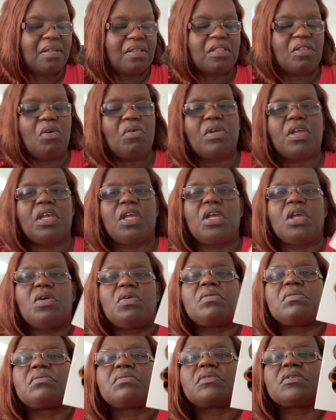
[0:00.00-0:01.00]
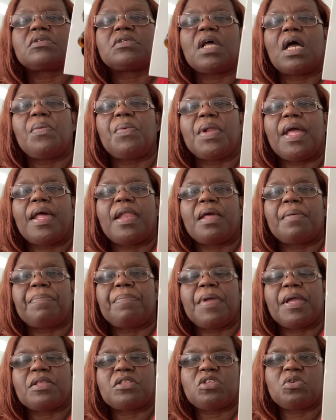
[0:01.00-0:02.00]
So cute. So I went ahead and
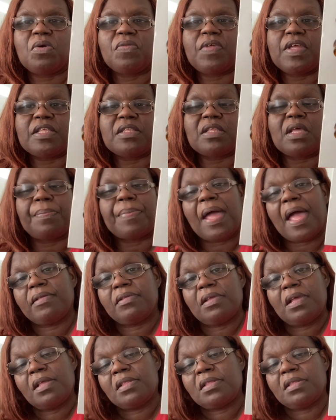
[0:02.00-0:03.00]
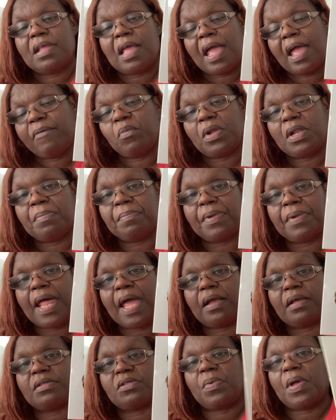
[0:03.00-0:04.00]
picked two of these up. I have one in
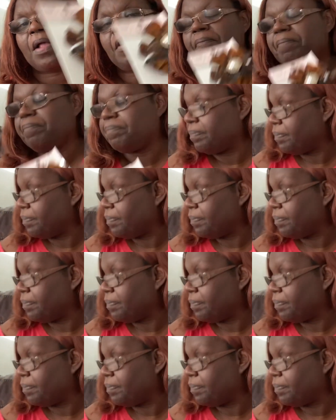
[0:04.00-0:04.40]
black as well.